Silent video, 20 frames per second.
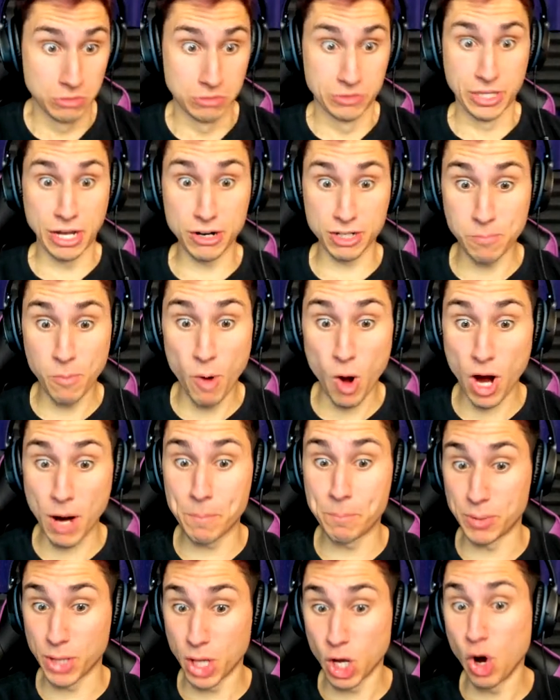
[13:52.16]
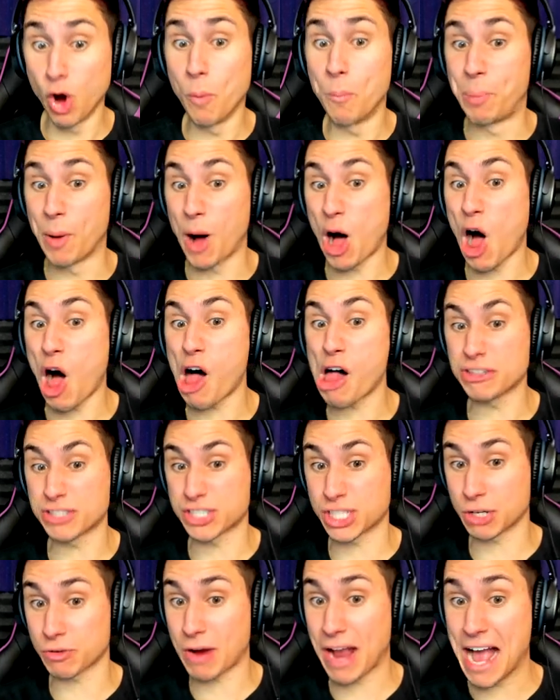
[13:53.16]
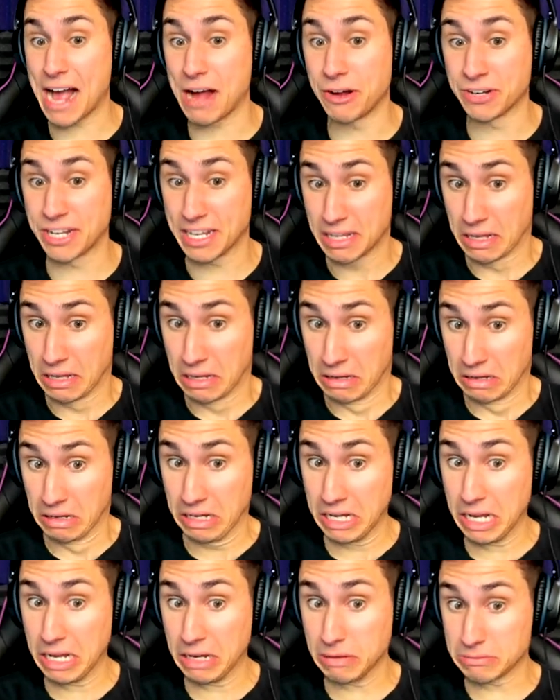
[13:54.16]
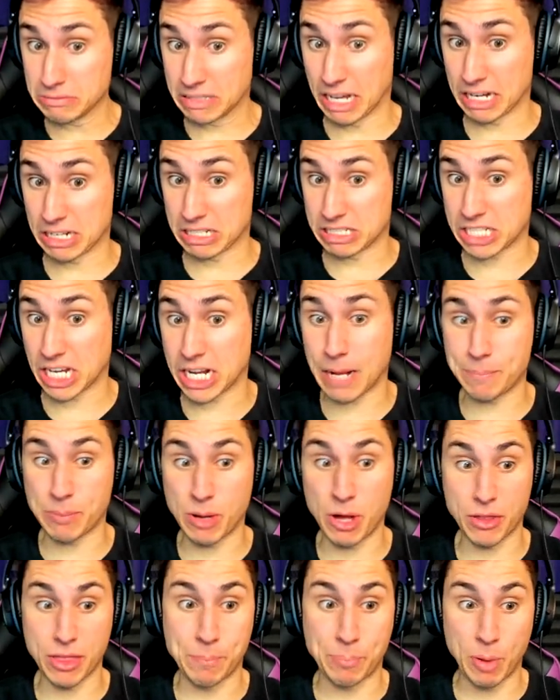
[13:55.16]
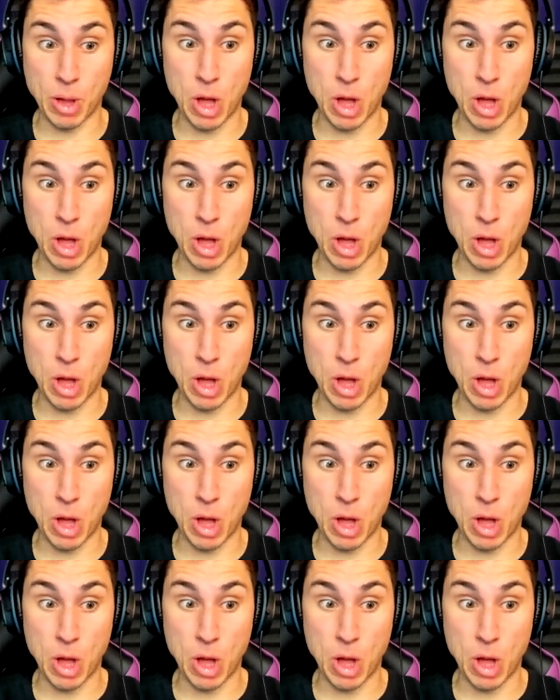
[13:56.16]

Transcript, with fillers: There's more blue balls around! Ugh, gotta suck up all the